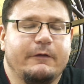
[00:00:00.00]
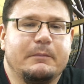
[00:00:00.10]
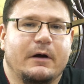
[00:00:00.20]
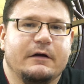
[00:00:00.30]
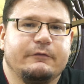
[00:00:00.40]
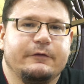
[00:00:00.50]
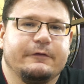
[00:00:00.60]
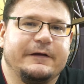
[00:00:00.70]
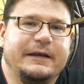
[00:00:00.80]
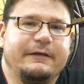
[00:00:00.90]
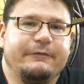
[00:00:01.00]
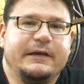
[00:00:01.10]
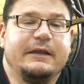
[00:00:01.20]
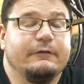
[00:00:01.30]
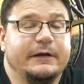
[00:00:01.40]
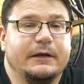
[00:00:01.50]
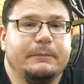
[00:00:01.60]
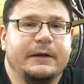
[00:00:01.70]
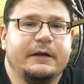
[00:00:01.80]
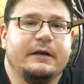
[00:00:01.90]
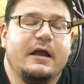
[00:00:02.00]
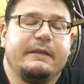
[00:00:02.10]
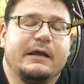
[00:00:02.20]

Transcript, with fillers: three Marvel, three DC, three independent,